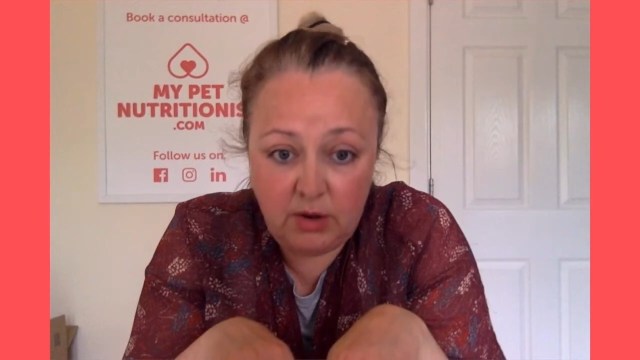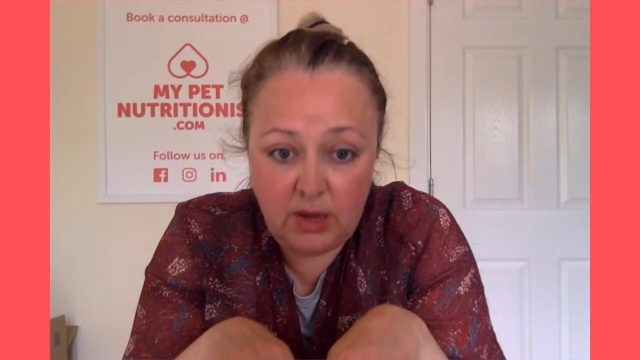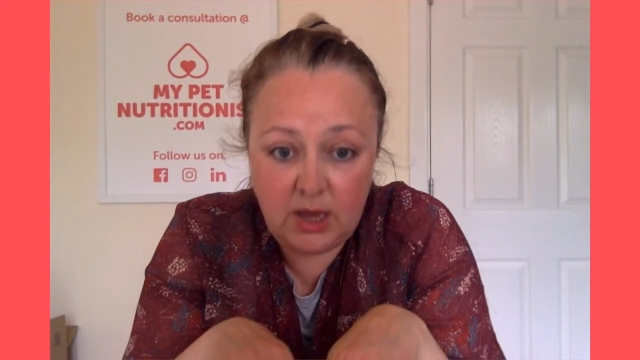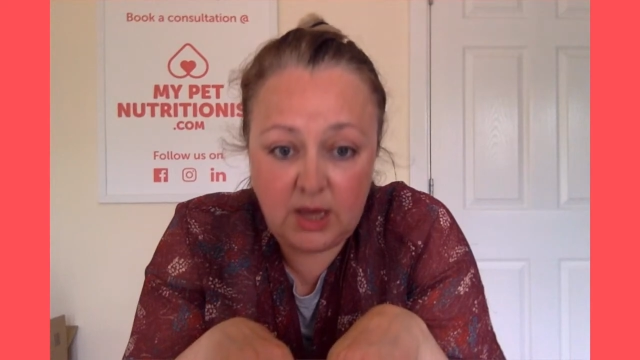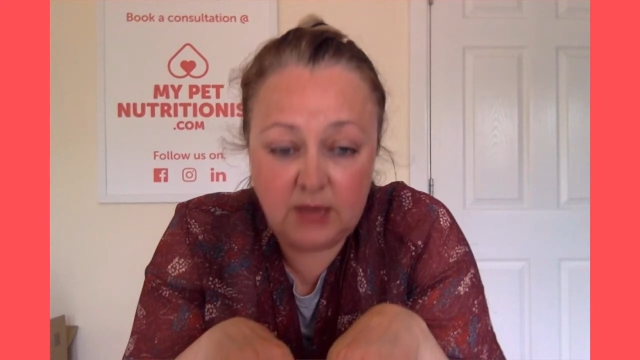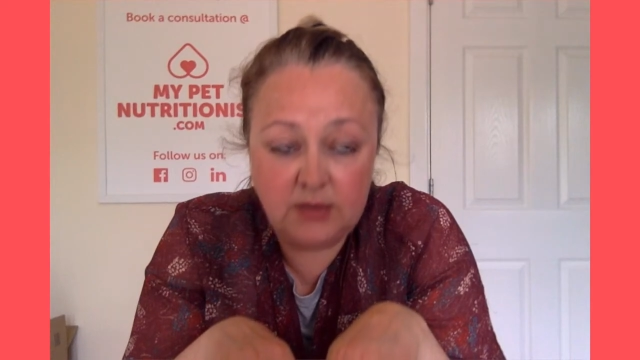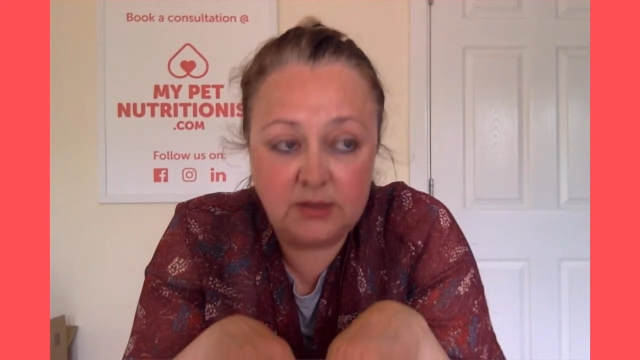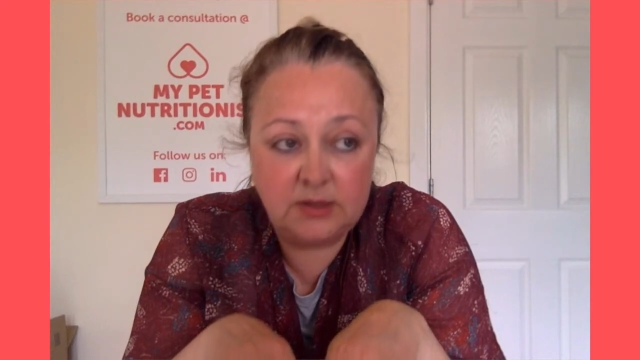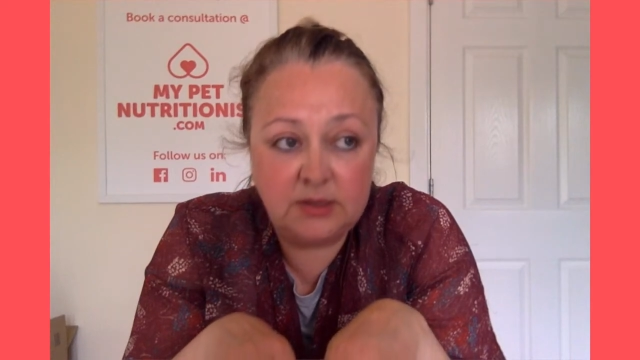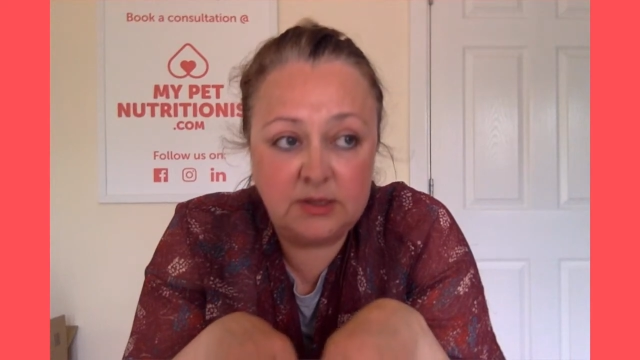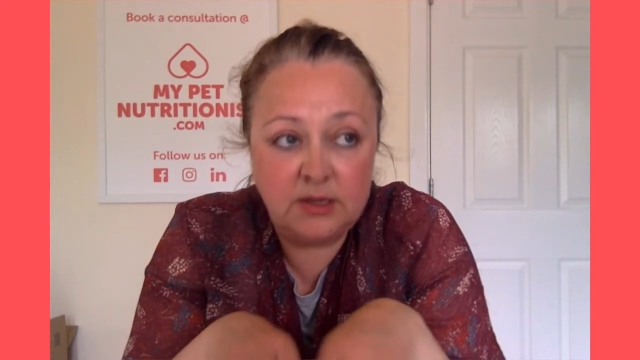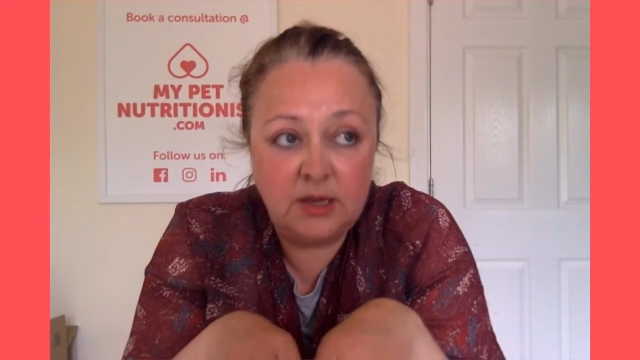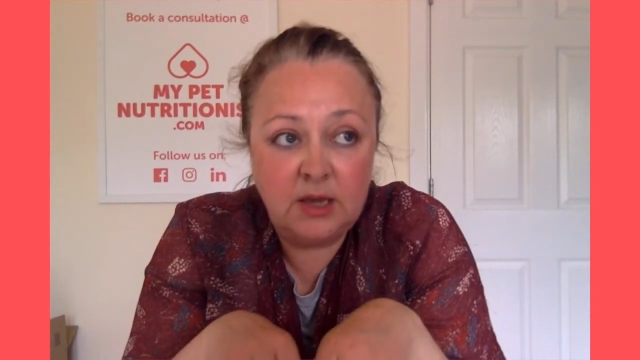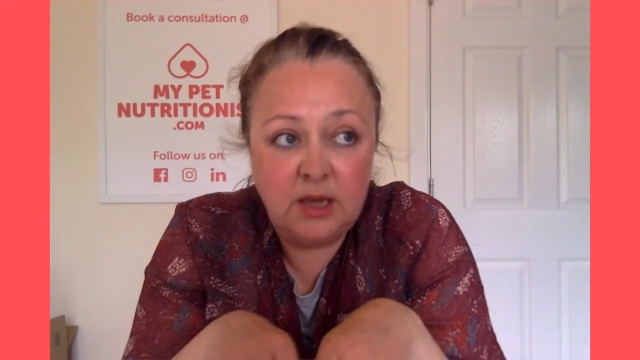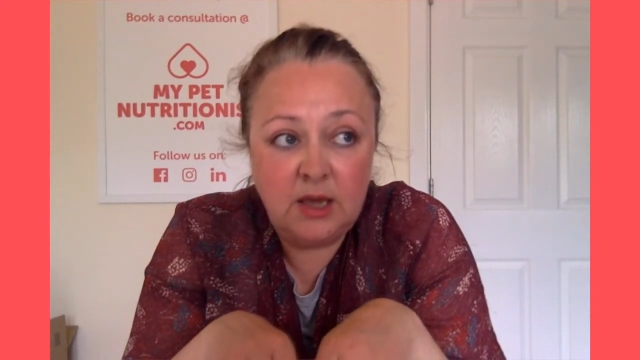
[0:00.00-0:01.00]
and
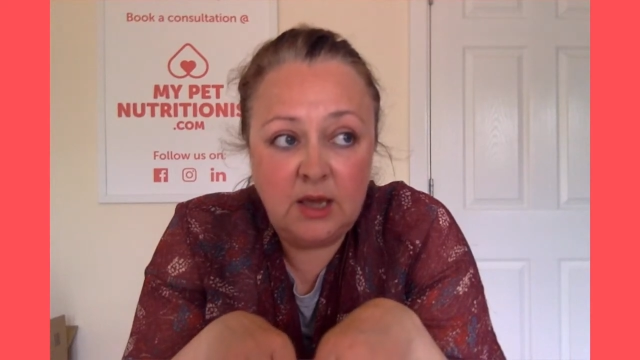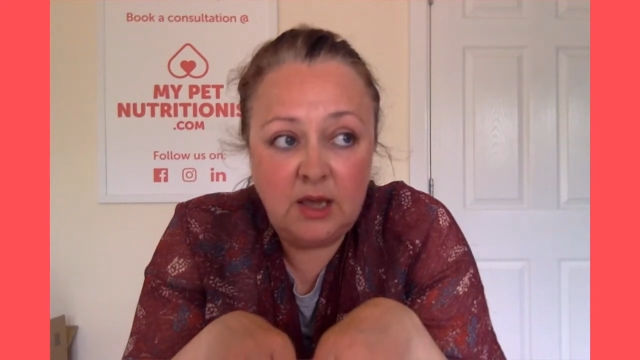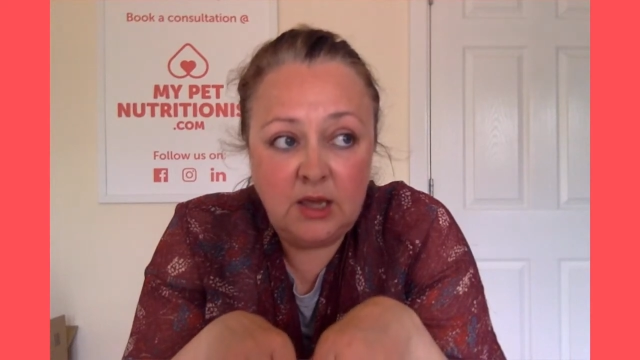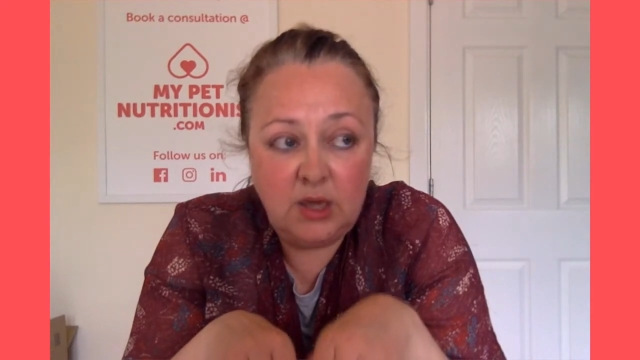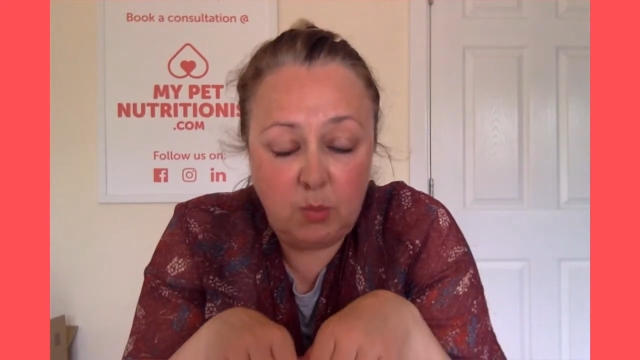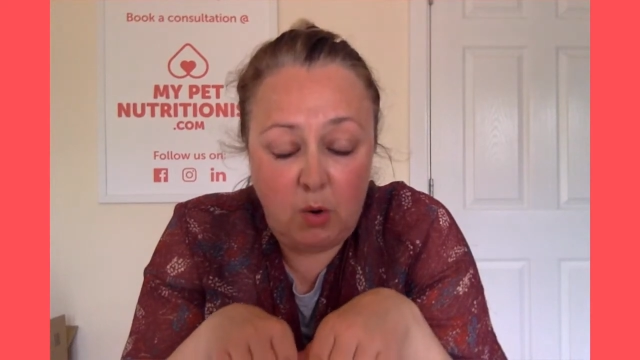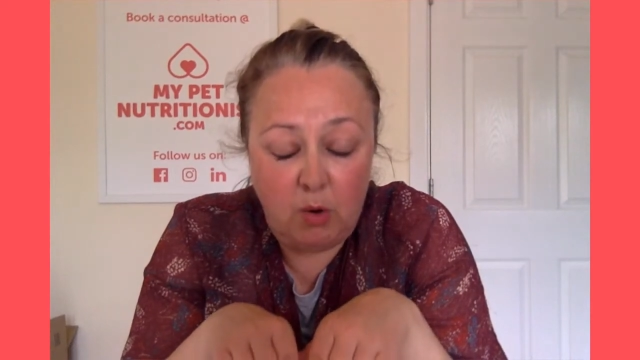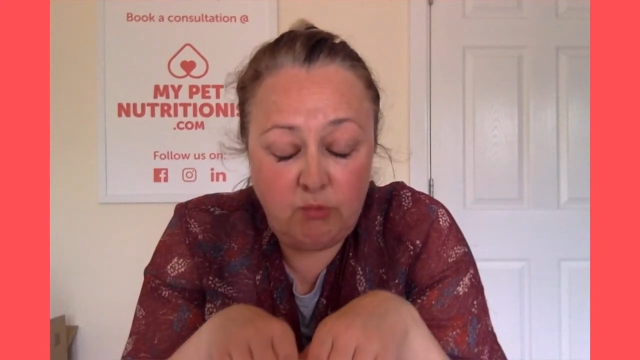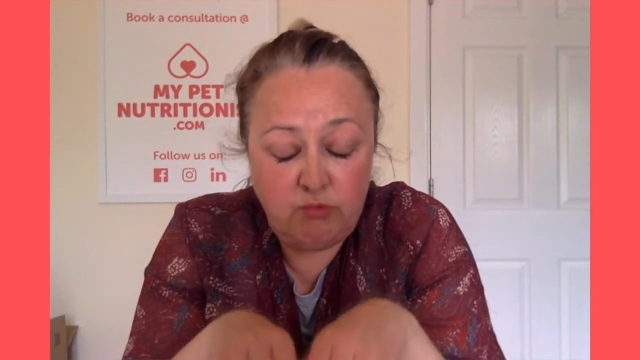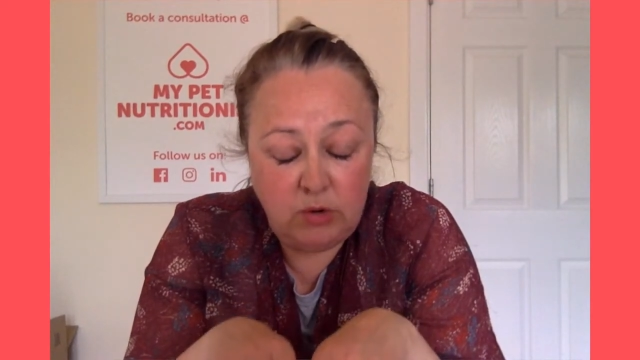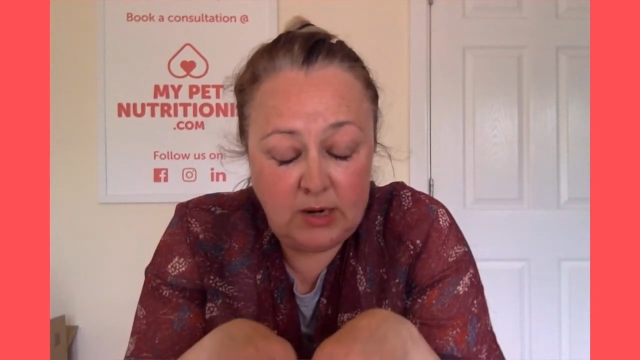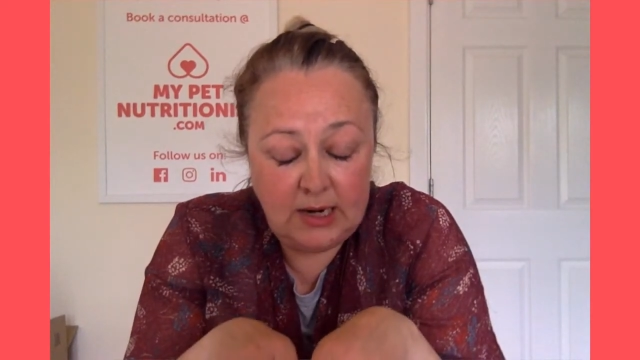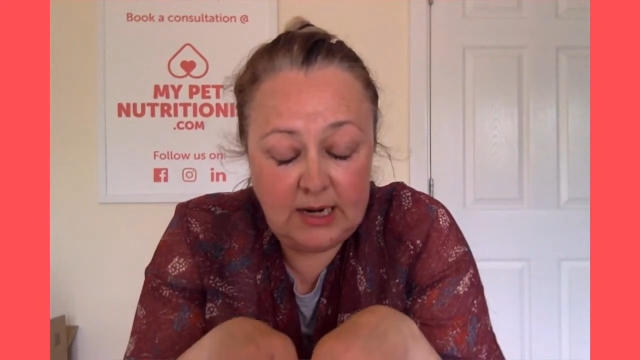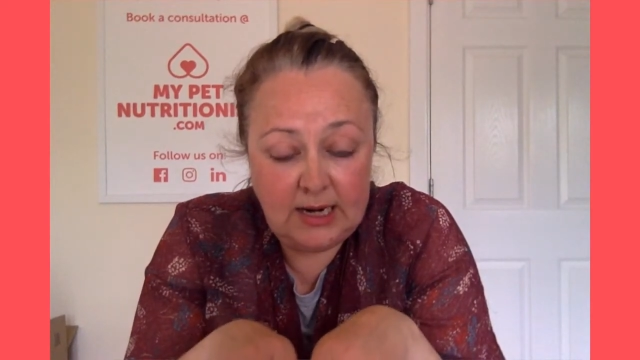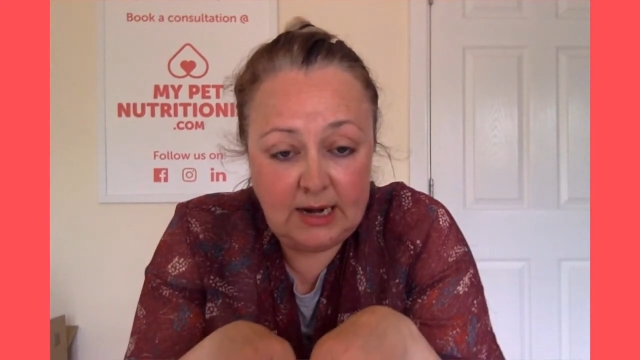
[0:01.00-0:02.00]
you are
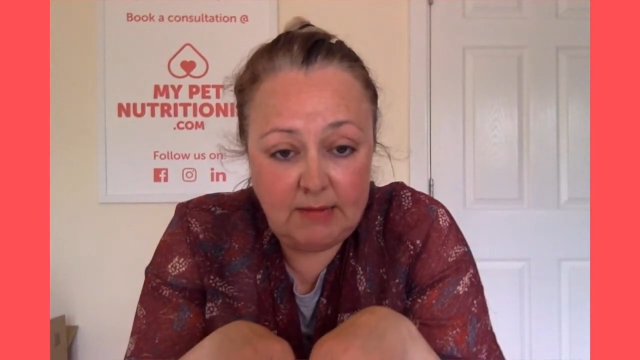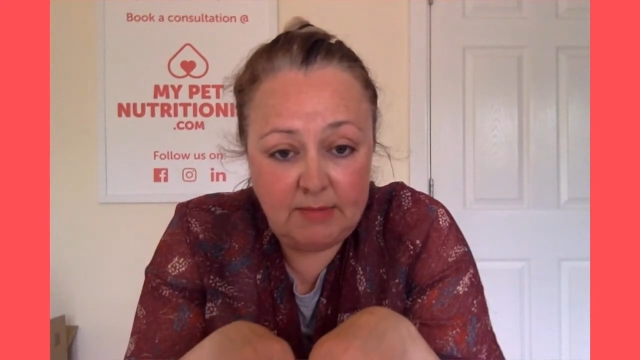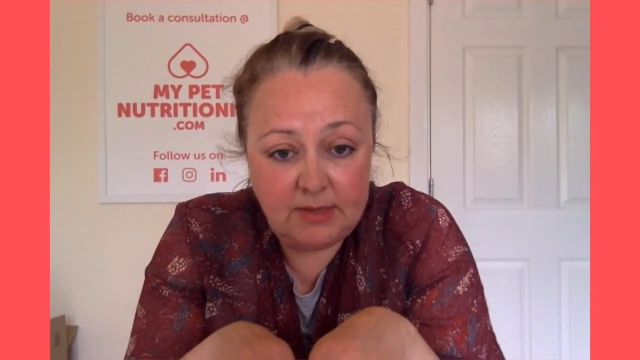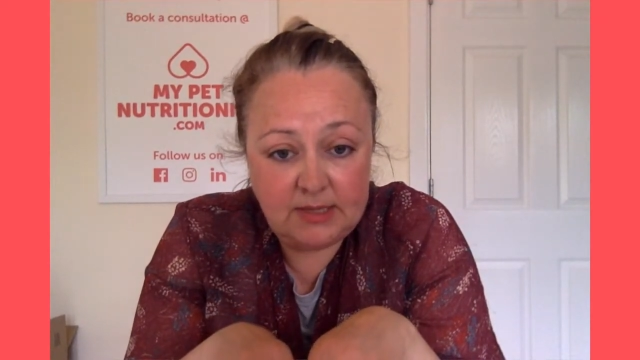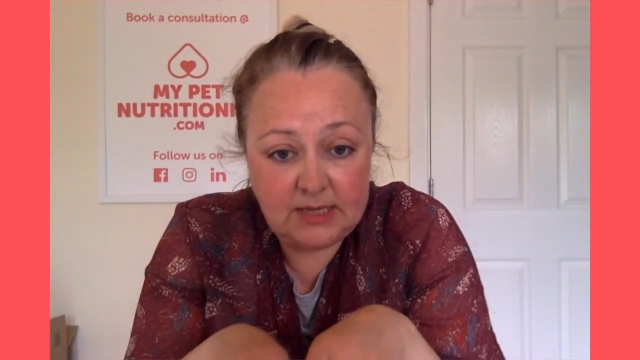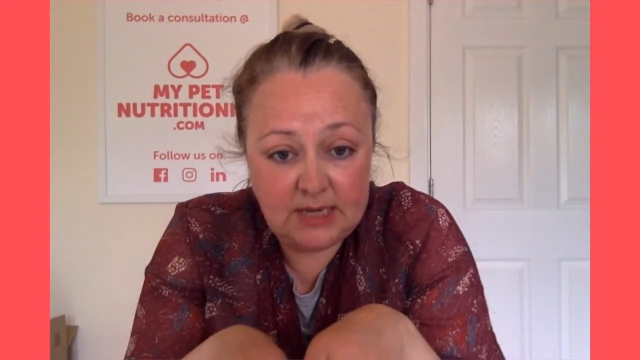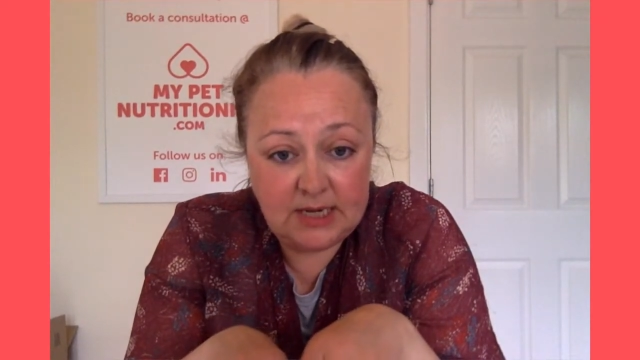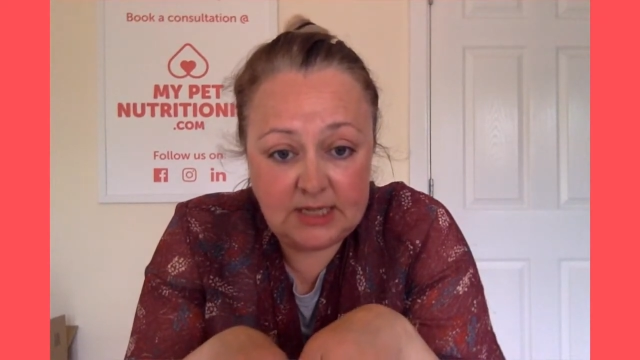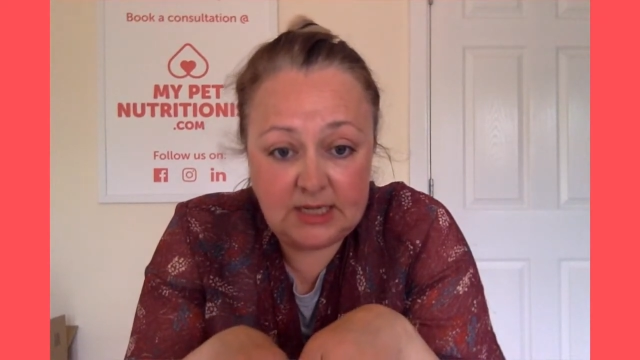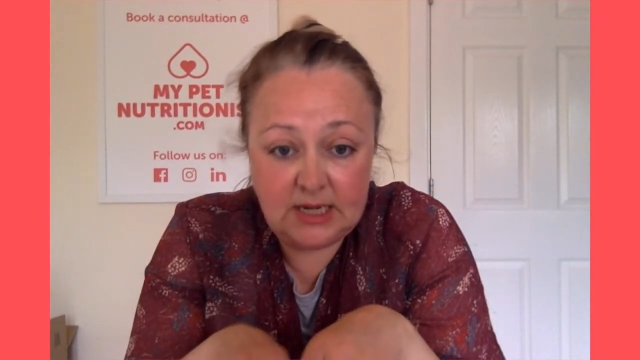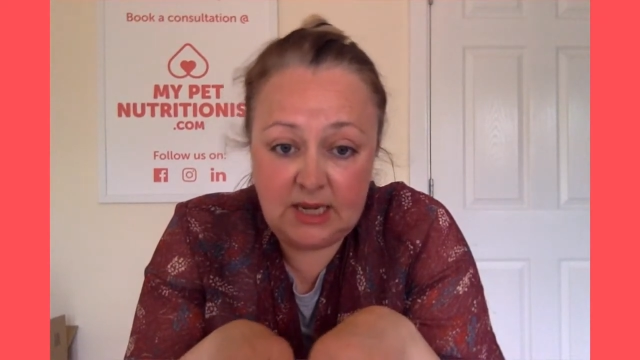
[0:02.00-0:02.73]
really limited